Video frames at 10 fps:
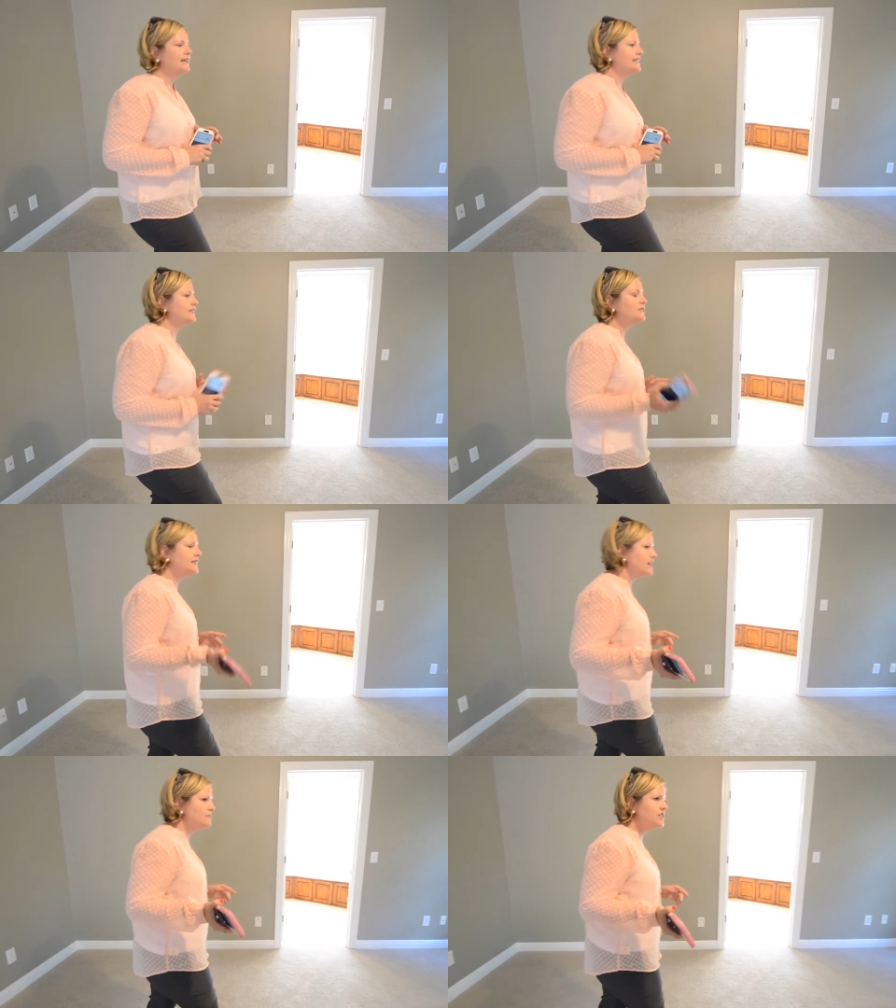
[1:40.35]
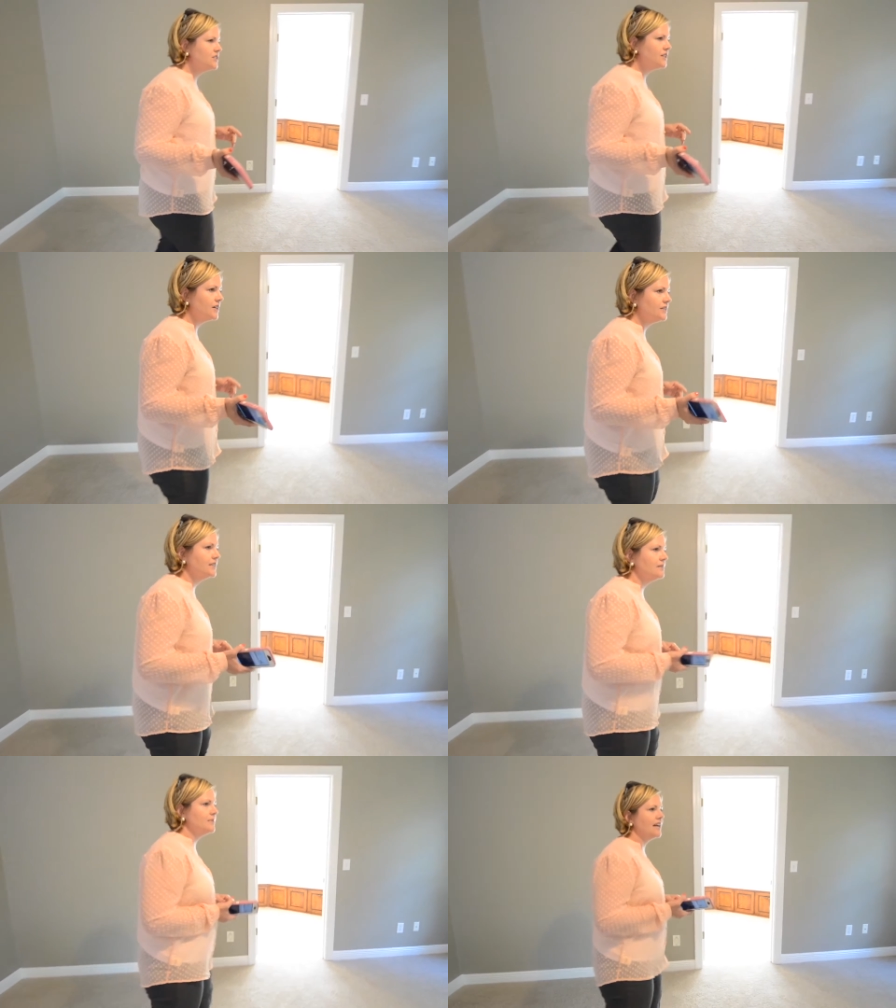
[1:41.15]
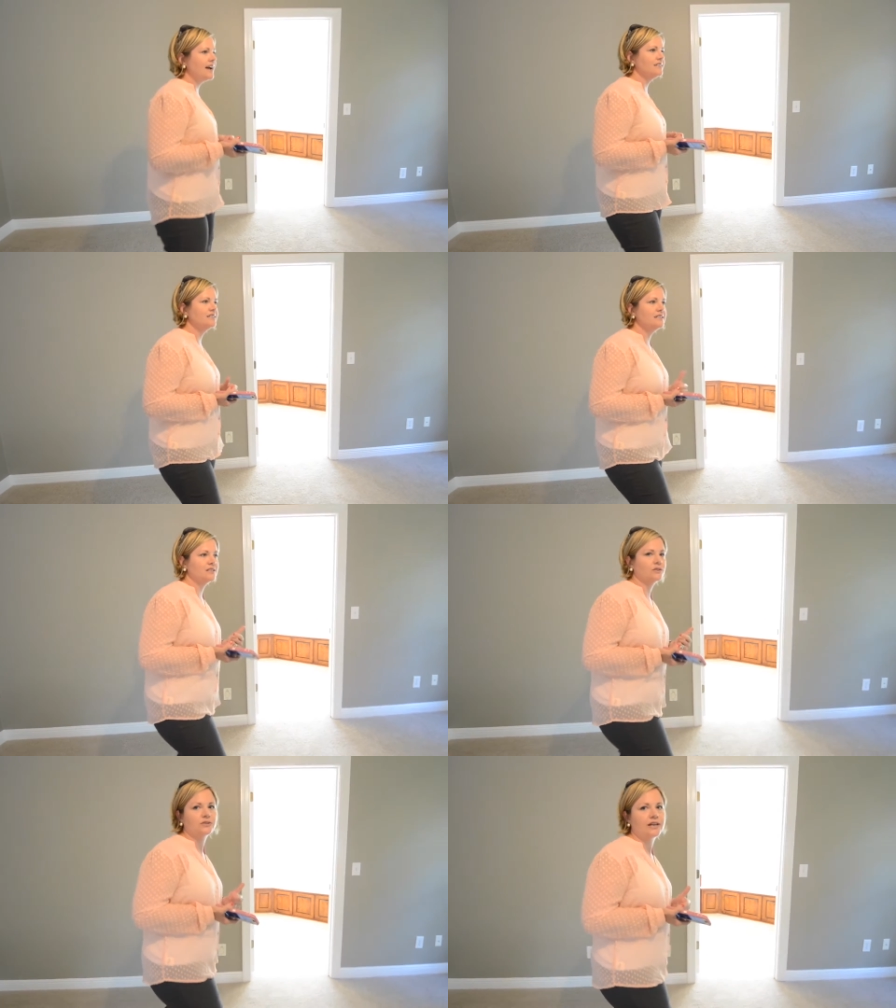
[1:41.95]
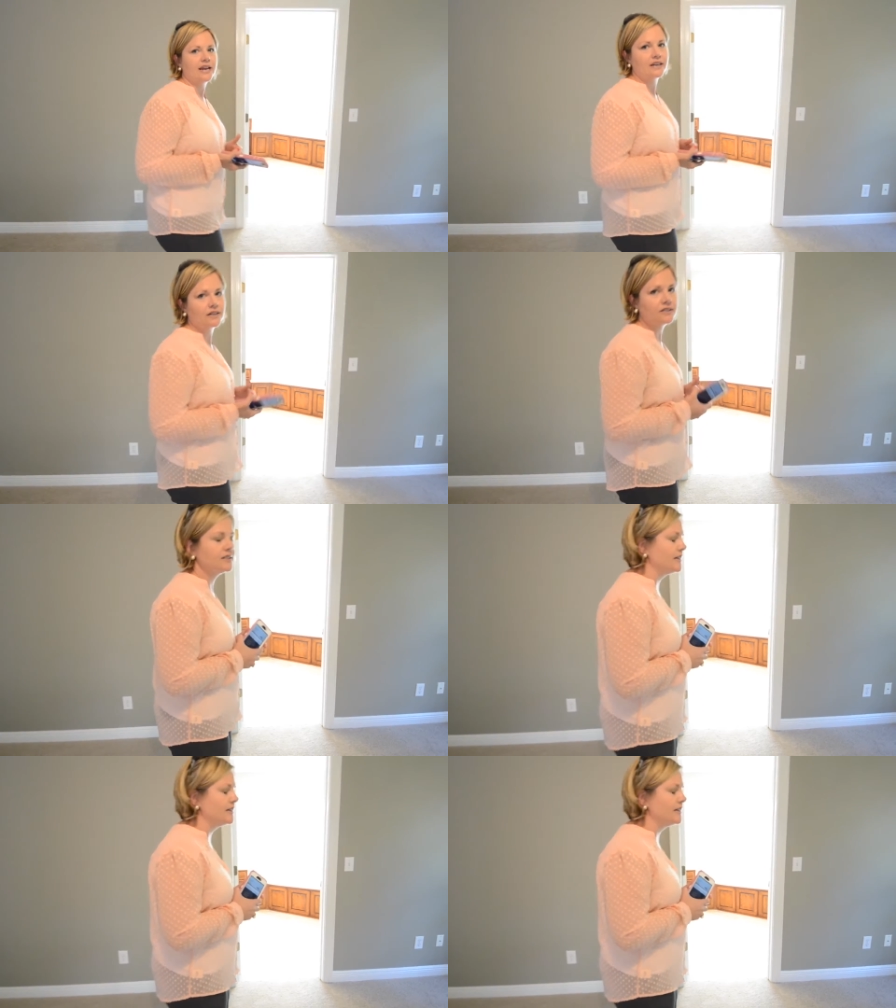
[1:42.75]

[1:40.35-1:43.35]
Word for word: And I don't think I mentioned it earlier, but the house sits on three acres,